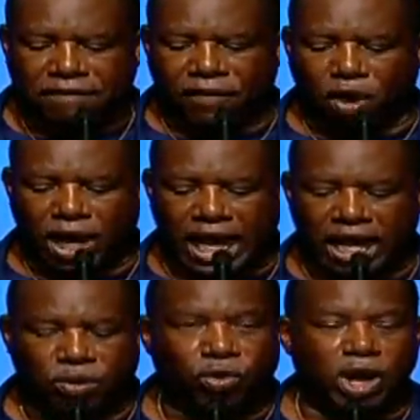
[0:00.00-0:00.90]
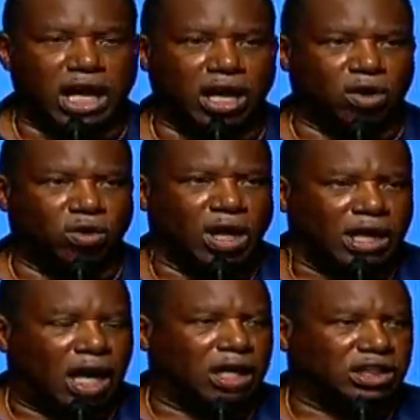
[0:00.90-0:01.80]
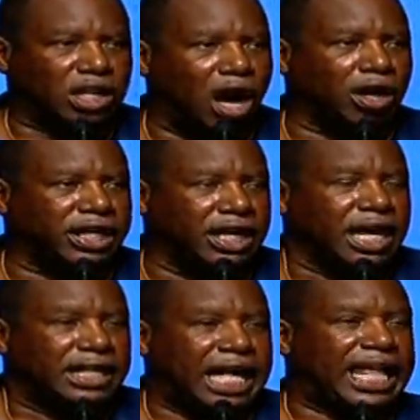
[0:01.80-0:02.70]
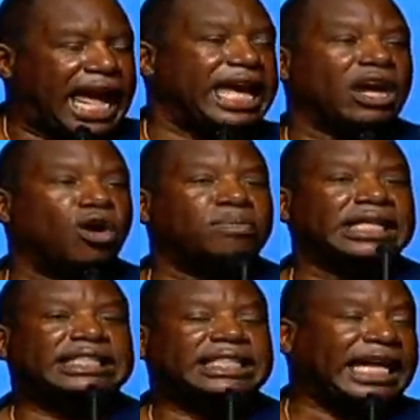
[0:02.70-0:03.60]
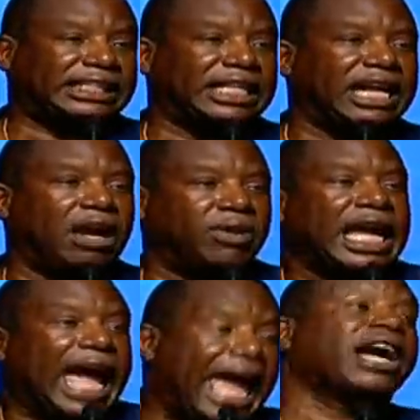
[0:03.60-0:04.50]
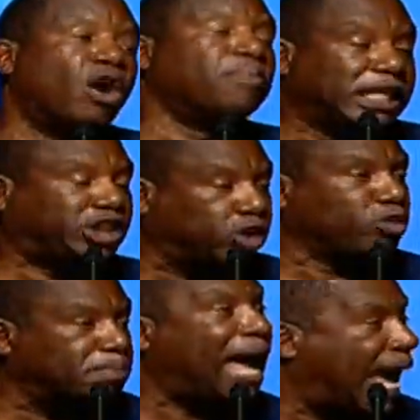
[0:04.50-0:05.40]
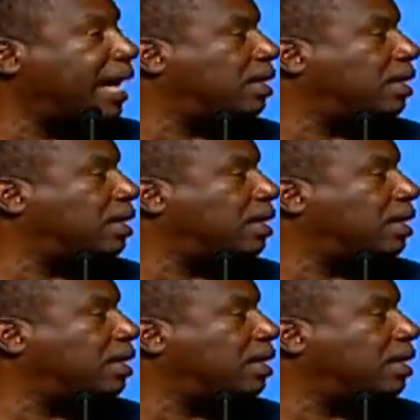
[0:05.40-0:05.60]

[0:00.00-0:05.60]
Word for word: for a real uh, target that ain't gonna be stationary, ain't gonna be shooting back.